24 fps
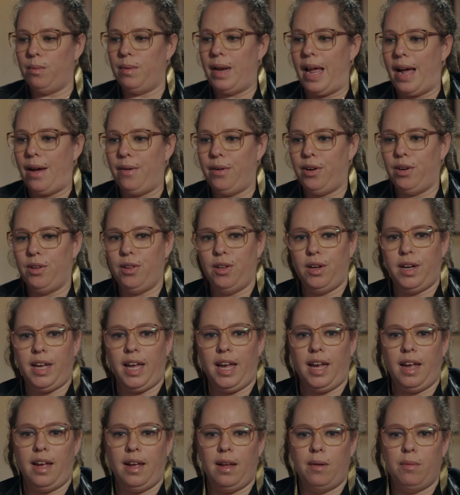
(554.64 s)
now you're
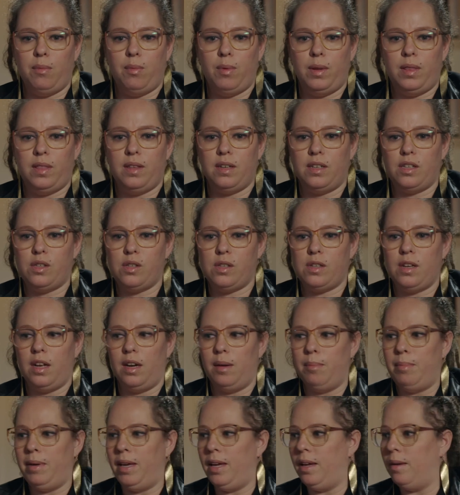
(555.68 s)
looking at there's
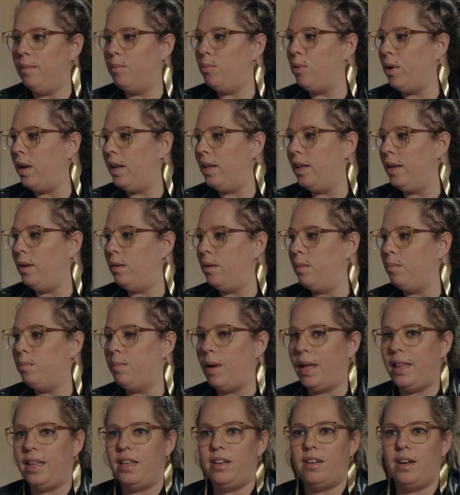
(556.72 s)
going to be probably,
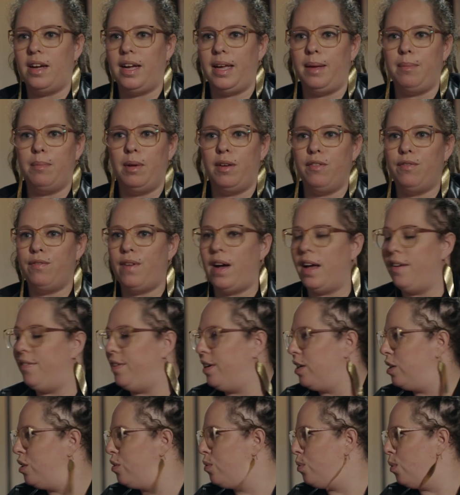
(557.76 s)
by the time 5
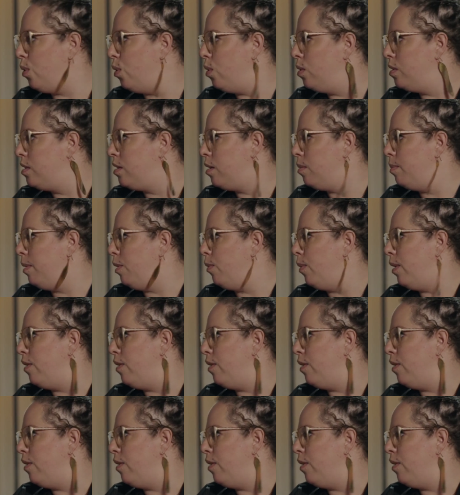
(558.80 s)
years rolls, there'll be